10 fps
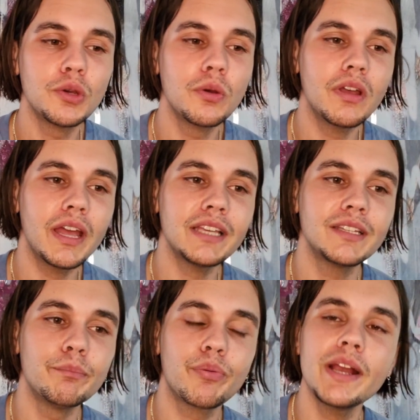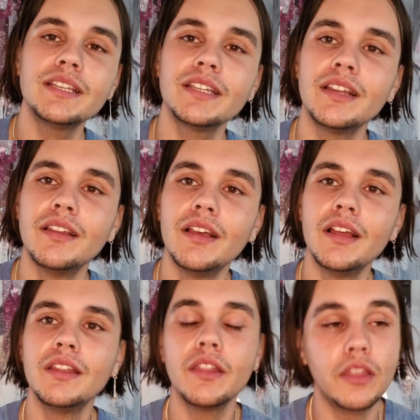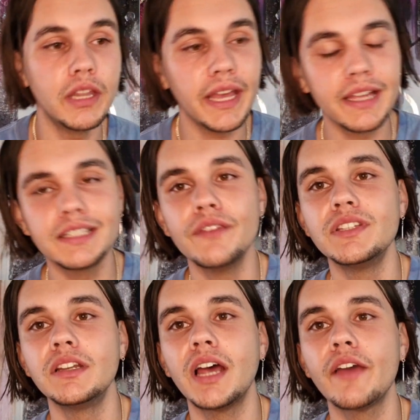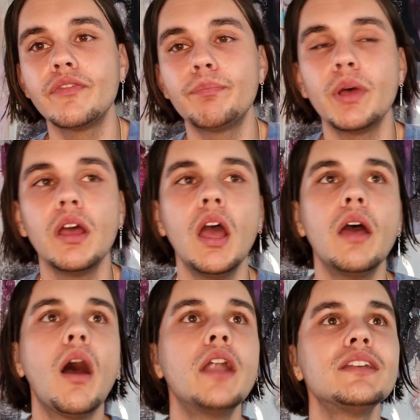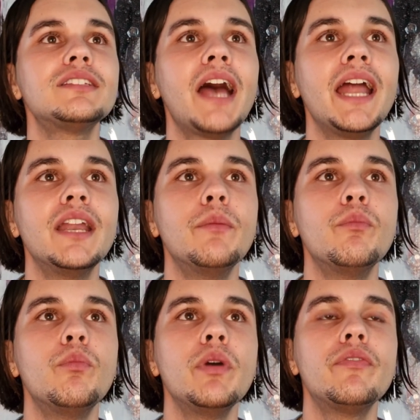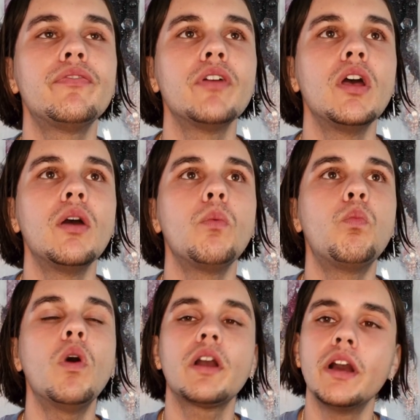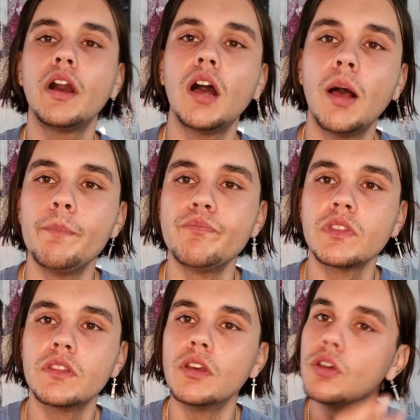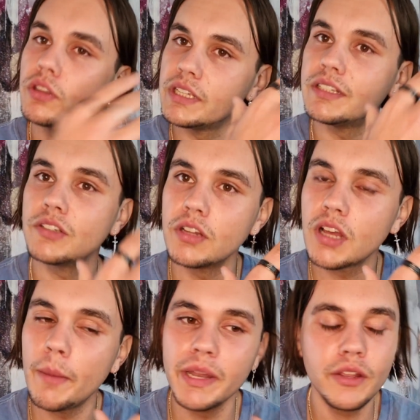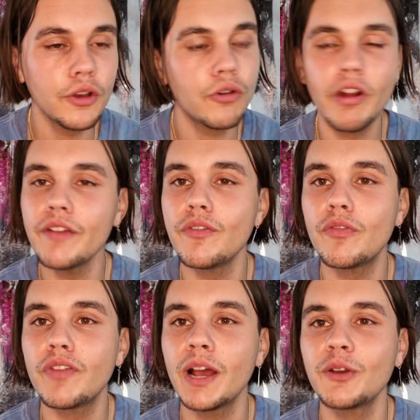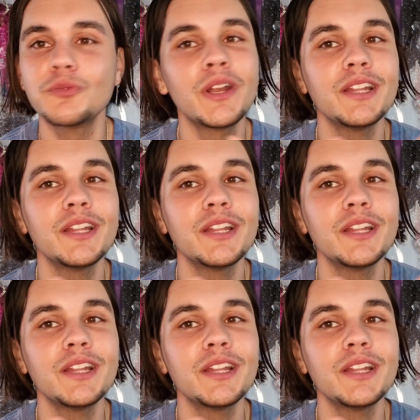So it's embracing the negatives in life, but understanding with what can come, the goodness is going to come, and you're grateful for that, because